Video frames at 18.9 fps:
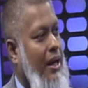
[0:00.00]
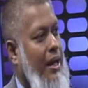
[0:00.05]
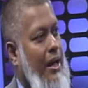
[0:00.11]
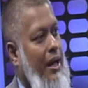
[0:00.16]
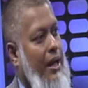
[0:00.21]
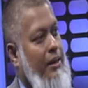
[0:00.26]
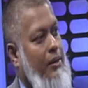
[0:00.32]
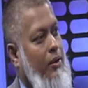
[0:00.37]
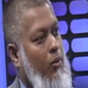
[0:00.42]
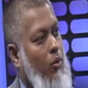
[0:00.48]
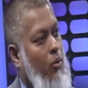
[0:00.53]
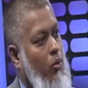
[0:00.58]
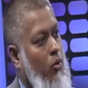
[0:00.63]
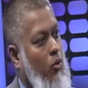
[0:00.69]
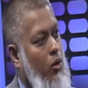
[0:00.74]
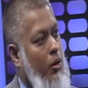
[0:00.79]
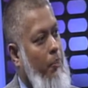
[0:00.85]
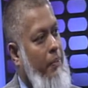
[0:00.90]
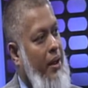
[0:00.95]
and the
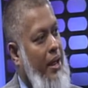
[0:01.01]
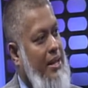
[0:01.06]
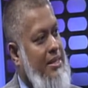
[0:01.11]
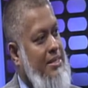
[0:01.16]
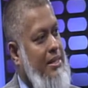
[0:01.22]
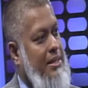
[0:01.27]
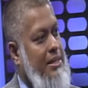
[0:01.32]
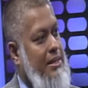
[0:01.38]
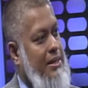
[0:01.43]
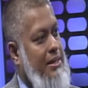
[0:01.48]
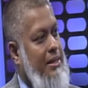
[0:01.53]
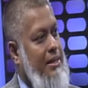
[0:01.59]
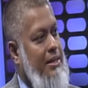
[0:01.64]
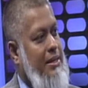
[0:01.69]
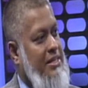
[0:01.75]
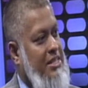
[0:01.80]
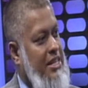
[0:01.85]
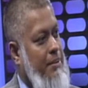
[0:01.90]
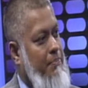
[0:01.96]
whole Brexit
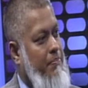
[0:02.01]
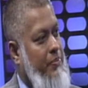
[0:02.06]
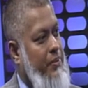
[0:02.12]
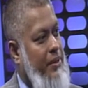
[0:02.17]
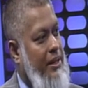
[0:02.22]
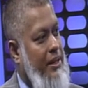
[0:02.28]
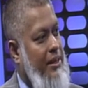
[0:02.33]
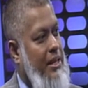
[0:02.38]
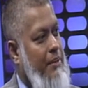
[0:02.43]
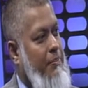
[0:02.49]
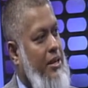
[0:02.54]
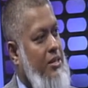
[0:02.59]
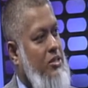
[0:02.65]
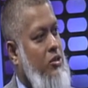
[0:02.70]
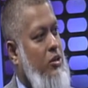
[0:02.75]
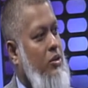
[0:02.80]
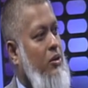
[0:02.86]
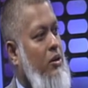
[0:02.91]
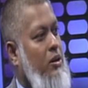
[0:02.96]
team they
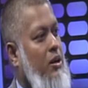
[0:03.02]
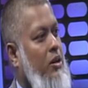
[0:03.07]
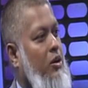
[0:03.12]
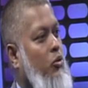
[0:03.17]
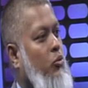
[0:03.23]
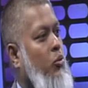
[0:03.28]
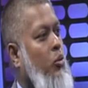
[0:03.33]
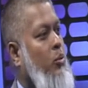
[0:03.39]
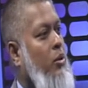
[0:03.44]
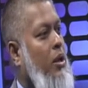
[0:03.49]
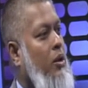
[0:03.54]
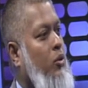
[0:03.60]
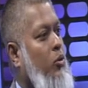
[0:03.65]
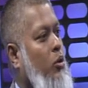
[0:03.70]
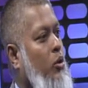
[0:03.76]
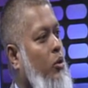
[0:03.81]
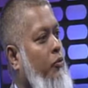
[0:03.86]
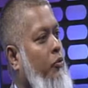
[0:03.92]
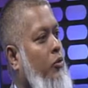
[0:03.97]
mentioned we will
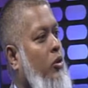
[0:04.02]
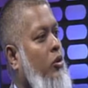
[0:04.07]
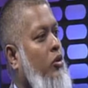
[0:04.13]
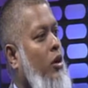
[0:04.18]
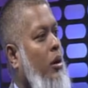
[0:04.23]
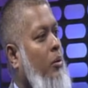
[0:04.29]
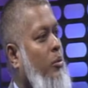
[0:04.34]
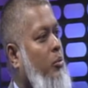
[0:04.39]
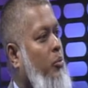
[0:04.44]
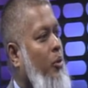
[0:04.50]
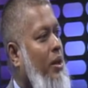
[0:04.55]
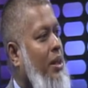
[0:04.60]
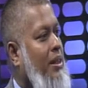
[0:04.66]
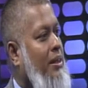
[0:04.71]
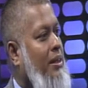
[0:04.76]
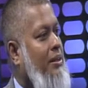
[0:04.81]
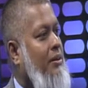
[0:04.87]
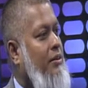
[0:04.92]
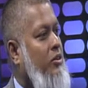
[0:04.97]
go for
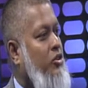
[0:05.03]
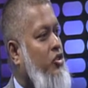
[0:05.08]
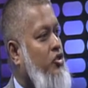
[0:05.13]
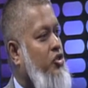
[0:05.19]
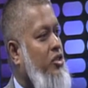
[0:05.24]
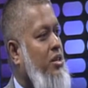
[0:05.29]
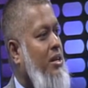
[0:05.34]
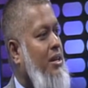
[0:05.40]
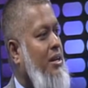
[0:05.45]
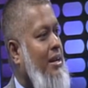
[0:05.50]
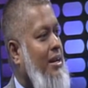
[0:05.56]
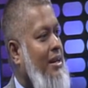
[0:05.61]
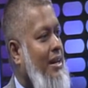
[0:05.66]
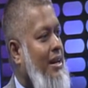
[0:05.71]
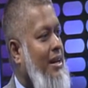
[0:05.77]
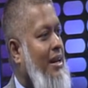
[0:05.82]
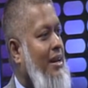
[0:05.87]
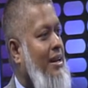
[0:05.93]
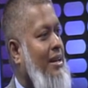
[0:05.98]
Commonwealth, Australia,
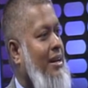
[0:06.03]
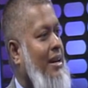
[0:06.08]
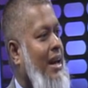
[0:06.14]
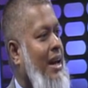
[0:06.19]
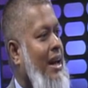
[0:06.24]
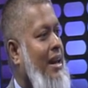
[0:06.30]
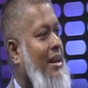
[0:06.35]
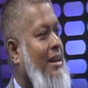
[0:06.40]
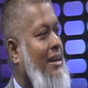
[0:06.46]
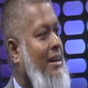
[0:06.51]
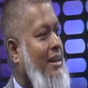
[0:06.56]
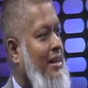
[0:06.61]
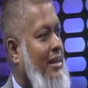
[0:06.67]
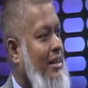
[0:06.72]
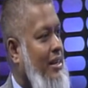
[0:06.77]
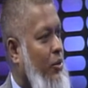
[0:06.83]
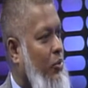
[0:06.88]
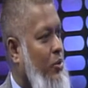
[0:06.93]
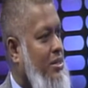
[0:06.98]
Canada and
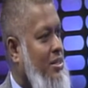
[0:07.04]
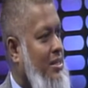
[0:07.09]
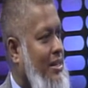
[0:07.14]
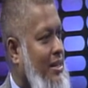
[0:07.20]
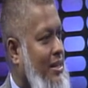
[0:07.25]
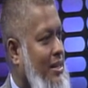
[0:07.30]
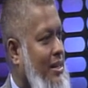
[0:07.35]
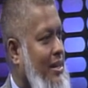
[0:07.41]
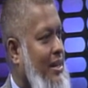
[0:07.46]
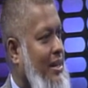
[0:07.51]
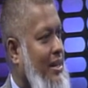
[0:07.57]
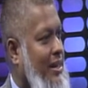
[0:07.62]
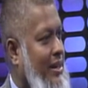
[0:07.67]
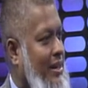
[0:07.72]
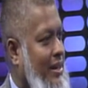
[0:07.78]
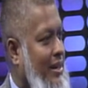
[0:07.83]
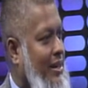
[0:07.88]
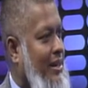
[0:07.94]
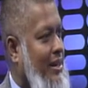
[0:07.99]
USA
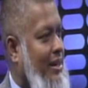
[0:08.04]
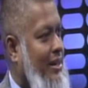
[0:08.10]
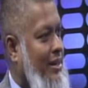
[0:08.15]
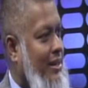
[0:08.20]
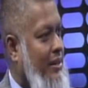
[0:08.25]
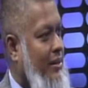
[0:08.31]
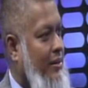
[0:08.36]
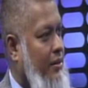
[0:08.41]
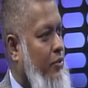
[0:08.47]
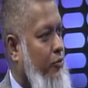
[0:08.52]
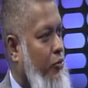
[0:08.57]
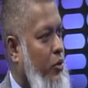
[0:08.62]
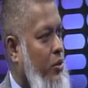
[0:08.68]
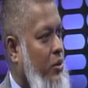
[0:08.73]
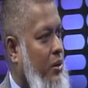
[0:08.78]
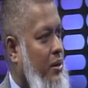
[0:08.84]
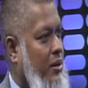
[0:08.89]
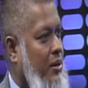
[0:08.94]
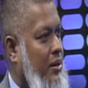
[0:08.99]
for
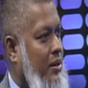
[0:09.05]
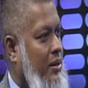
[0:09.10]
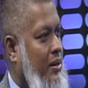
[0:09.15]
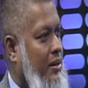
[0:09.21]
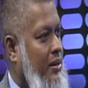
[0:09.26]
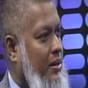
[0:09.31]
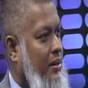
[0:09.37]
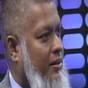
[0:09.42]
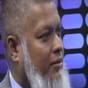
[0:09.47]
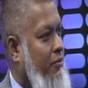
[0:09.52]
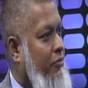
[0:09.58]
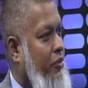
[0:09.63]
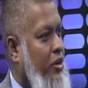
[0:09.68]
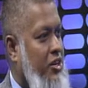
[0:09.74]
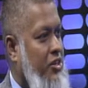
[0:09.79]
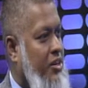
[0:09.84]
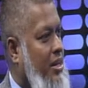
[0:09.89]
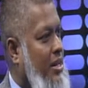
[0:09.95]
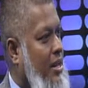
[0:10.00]
free
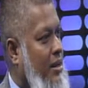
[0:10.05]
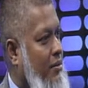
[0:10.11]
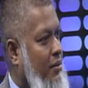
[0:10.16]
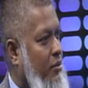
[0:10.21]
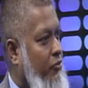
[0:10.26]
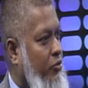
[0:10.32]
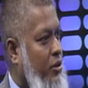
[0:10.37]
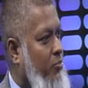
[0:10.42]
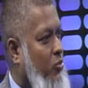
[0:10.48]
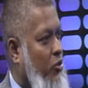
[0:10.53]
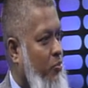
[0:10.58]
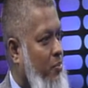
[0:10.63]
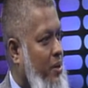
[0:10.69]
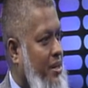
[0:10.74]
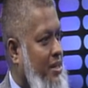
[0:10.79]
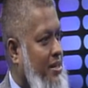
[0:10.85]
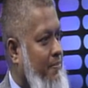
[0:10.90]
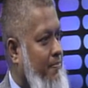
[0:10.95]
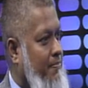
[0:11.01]
trade and free
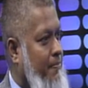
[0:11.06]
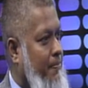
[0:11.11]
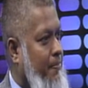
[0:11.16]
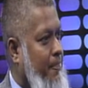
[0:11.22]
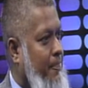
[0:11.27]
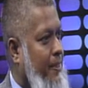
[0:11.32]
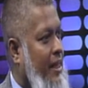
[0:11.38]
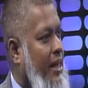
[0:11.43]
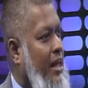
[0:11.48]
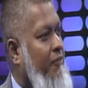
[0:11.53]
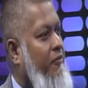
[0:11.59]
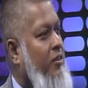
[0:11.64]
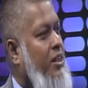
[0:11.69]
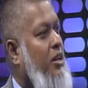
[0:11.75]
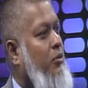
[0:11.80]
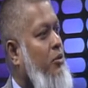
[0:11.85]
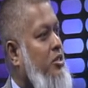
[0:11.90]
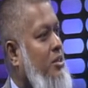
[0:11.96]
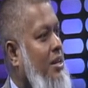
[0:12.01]
movement. Yeah.
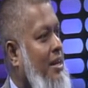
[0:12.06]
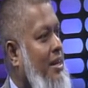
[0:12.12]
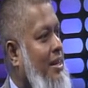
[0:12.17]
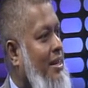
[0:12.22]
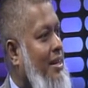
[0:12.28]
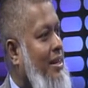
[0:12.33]
Everything was lie.